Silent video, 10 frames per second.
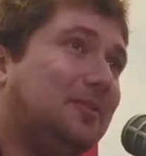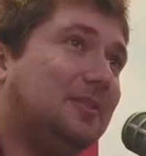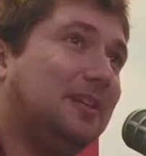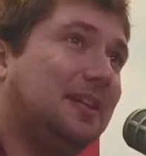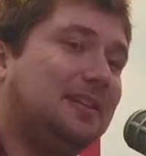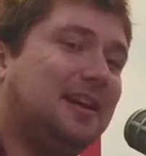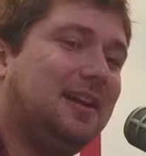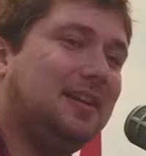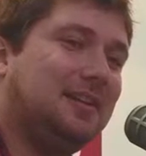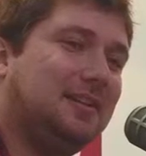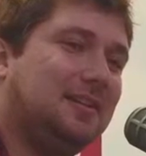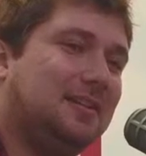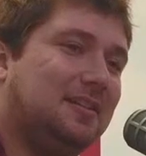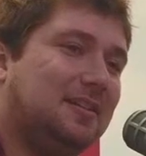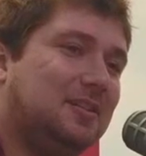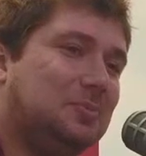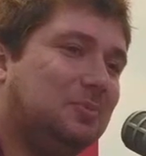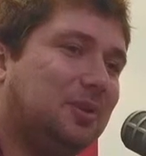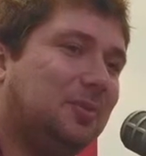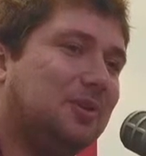and kind of can
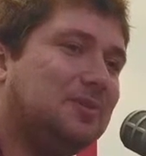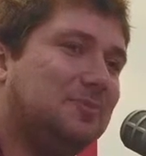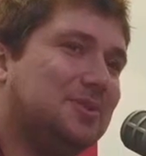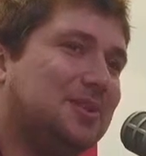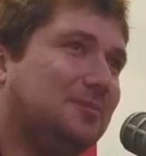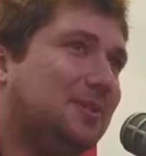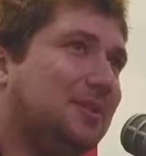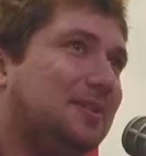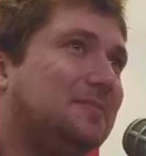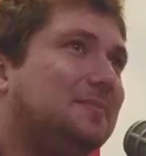bring parts of Michigan with you.